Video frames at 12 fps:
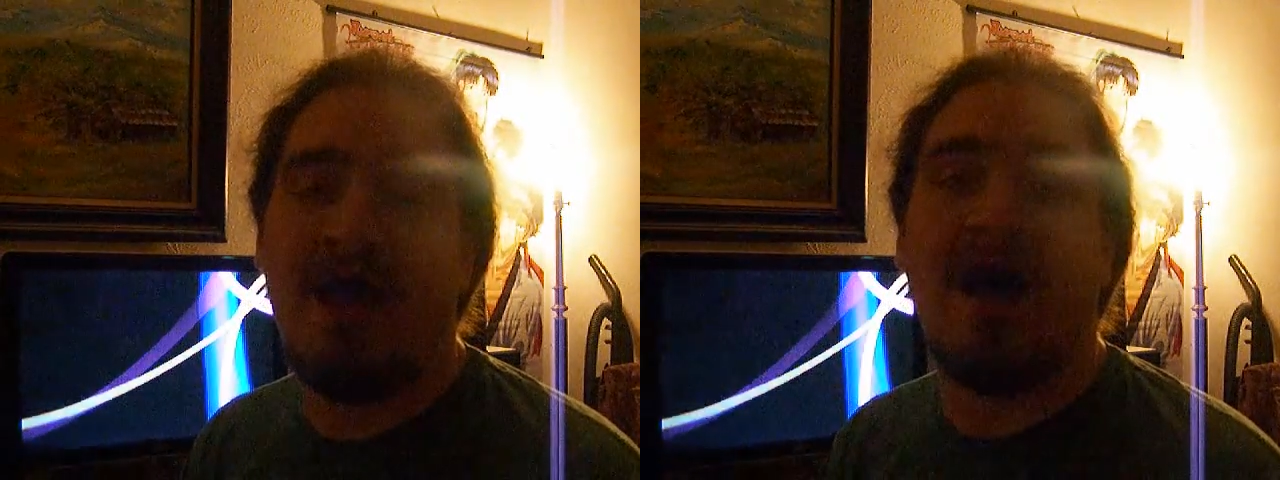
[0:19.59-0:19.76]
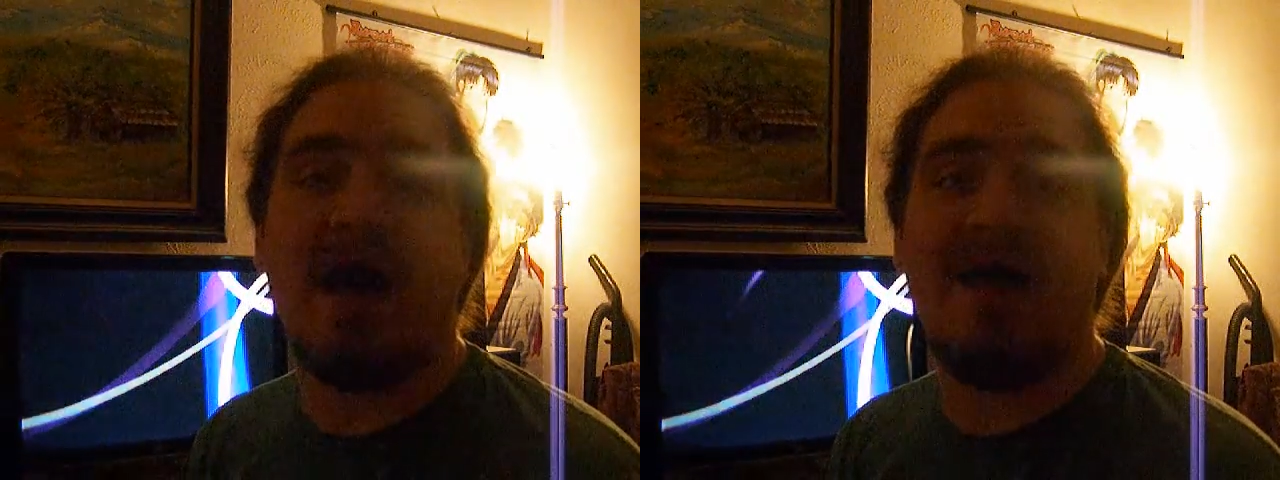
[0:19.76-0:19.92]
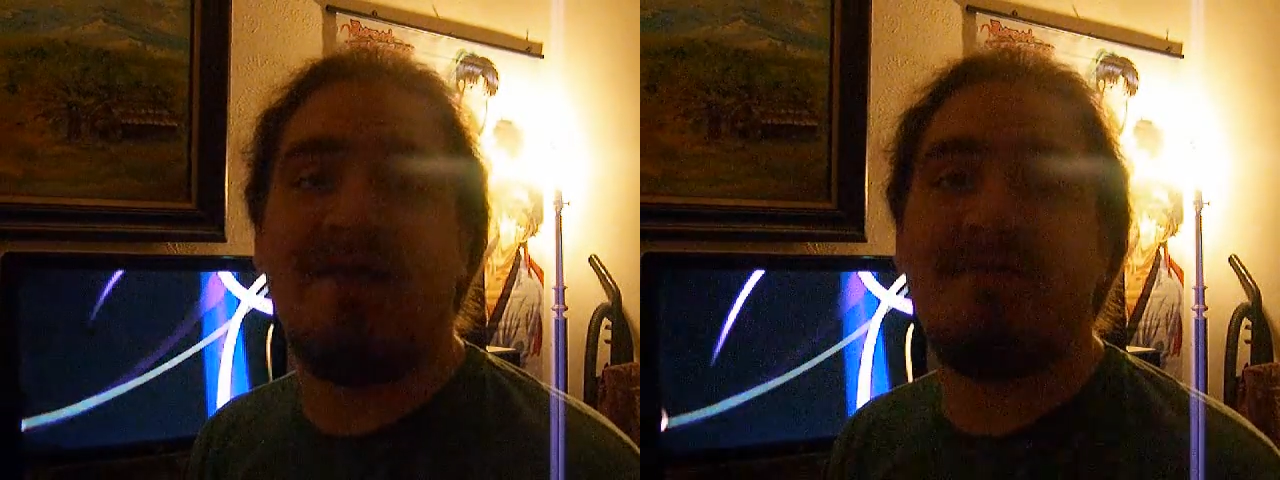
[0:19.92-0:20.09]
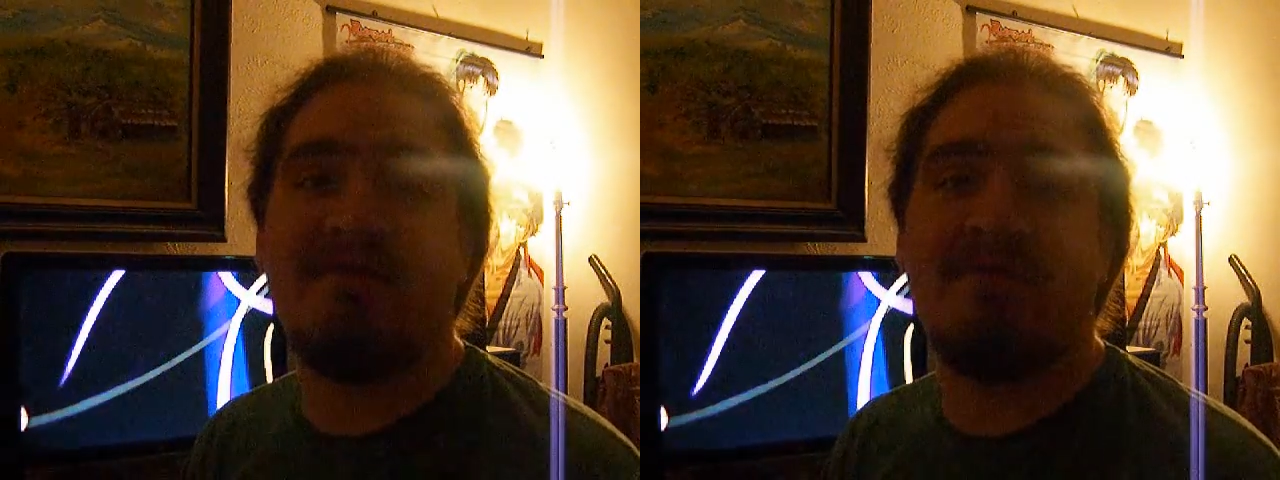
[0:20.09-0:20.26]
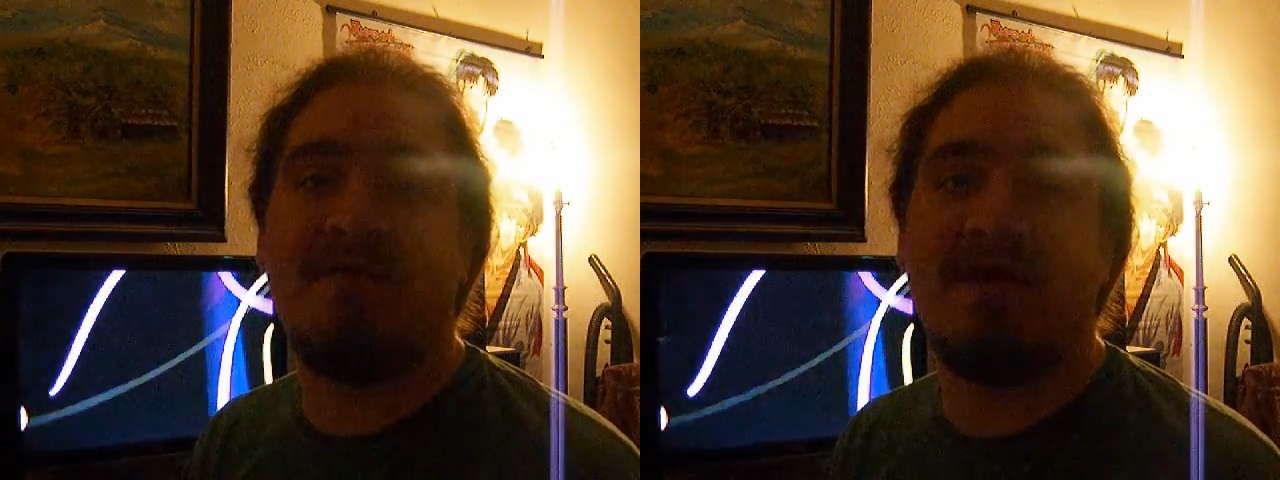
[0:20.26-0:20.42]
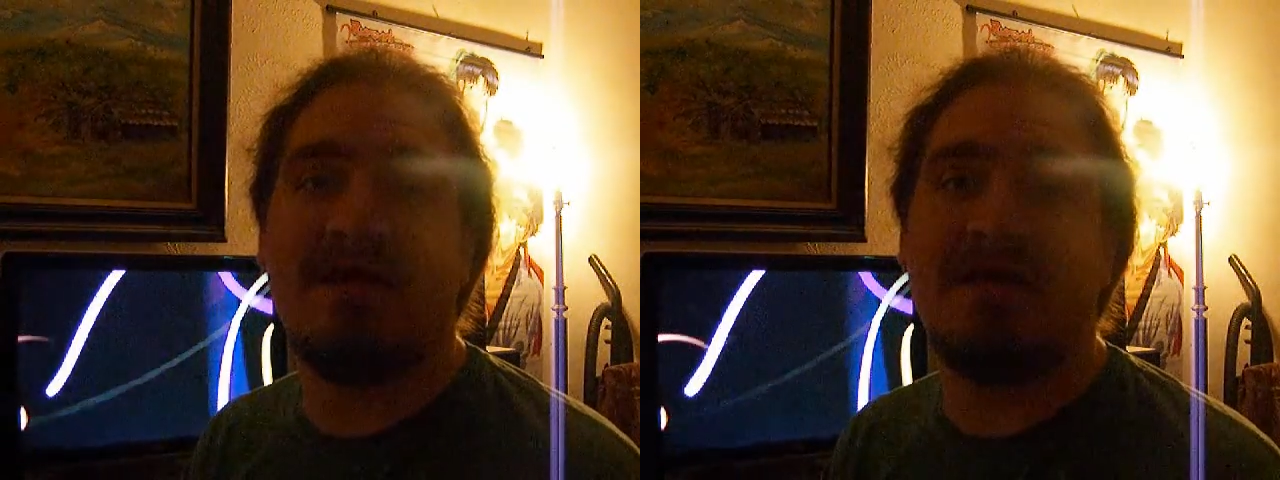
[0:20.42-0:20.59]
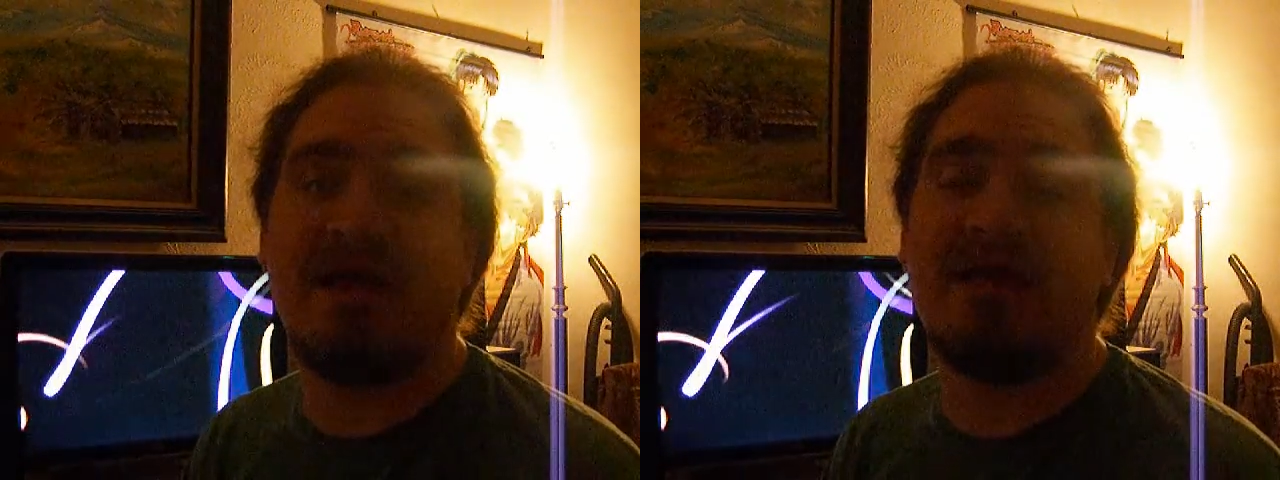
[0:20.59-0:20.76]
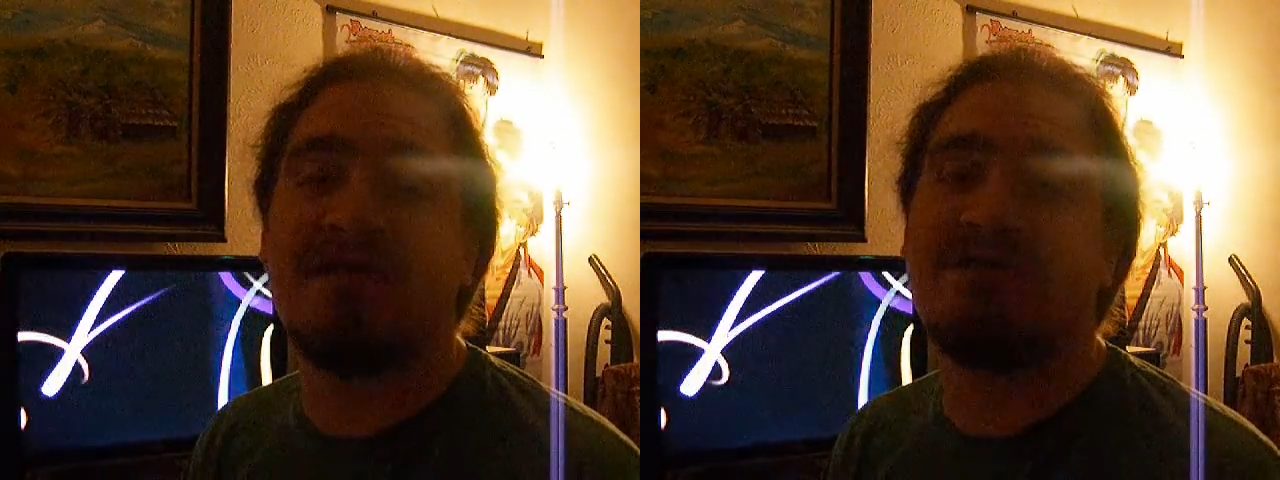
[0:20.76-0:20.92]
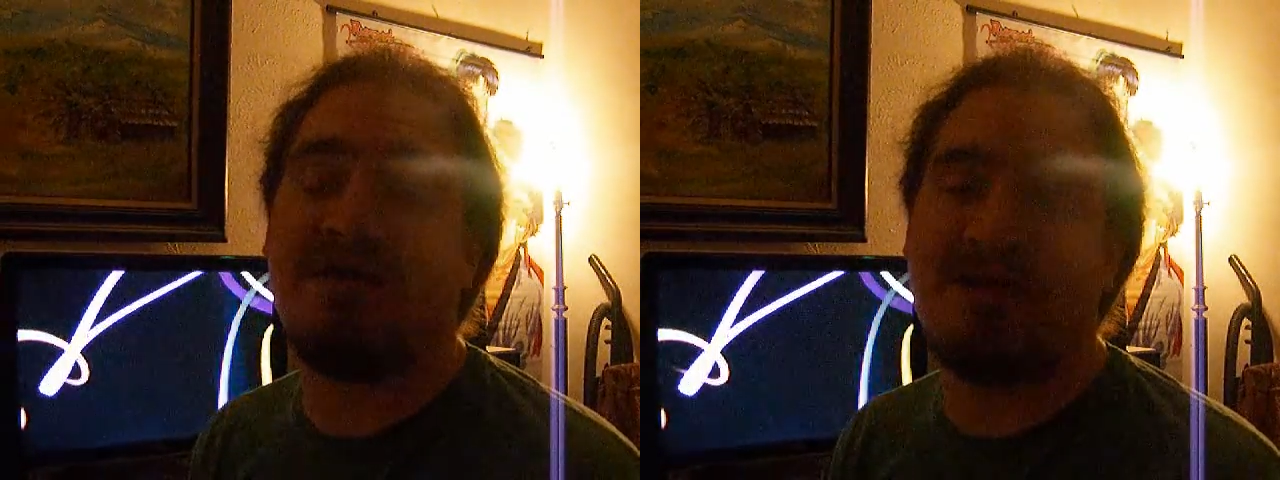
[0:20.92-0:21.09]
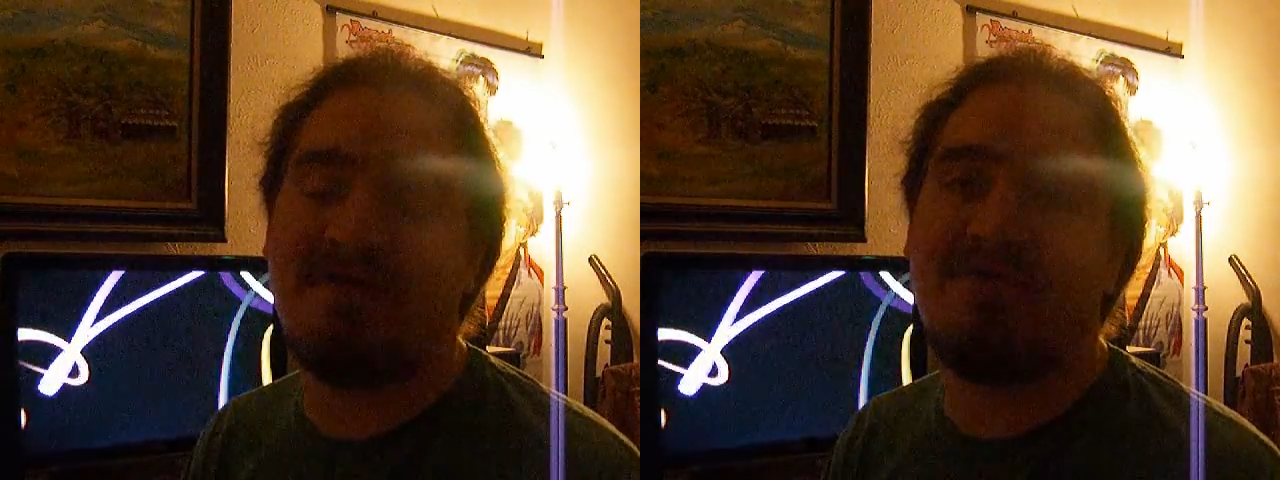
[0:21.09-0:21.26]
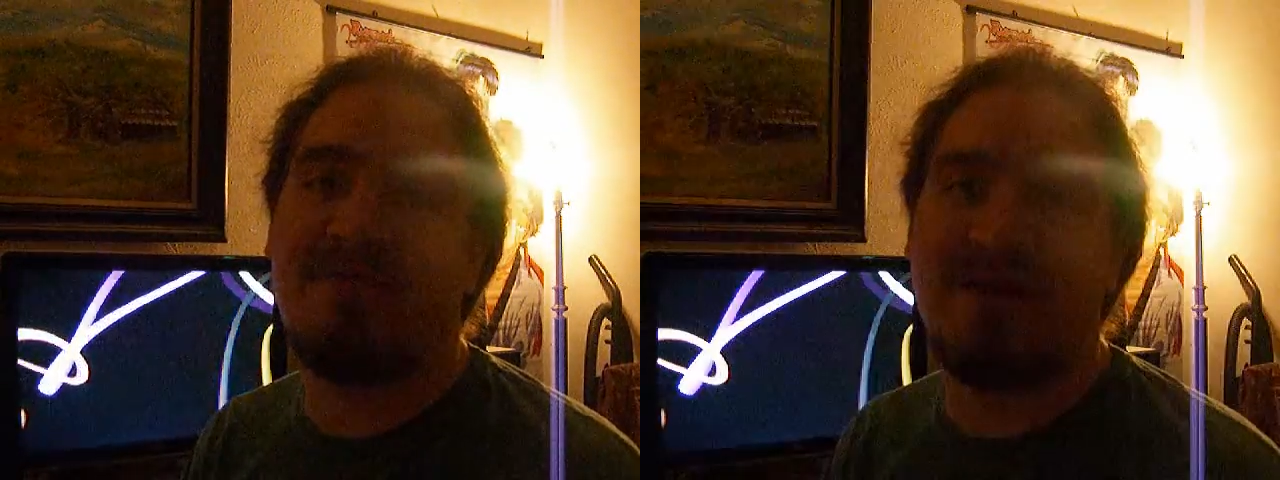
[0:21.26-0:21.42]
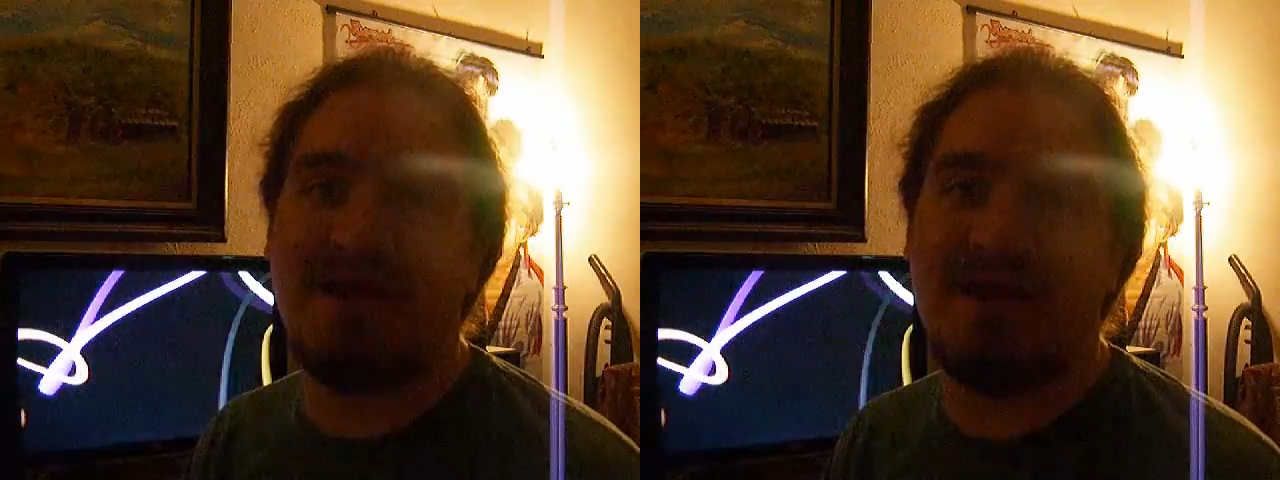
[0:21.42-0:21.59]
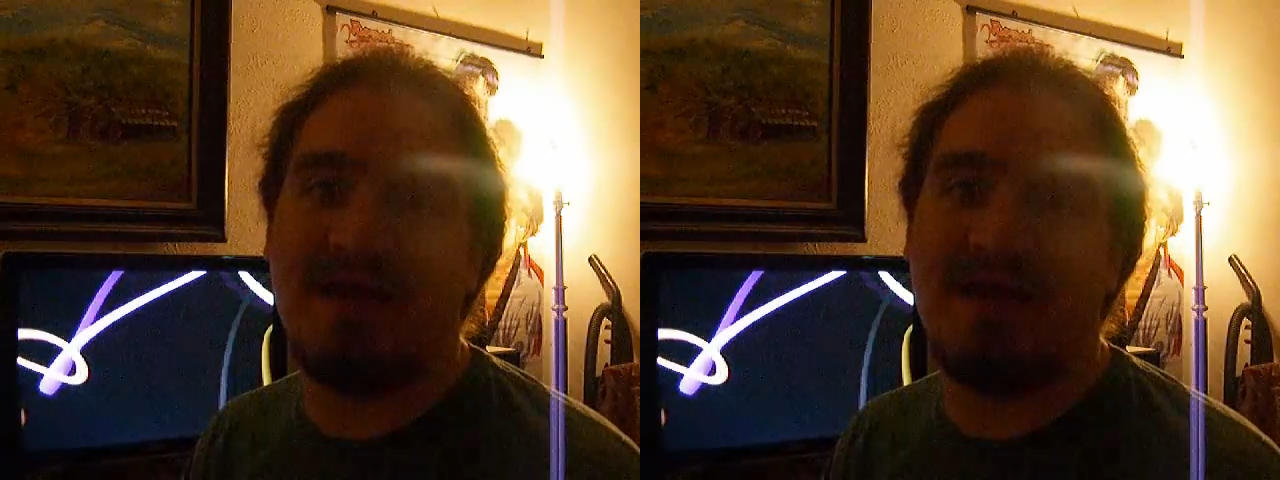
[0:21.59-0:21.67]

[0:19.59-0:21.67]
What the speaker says: I have never been, and shall never be,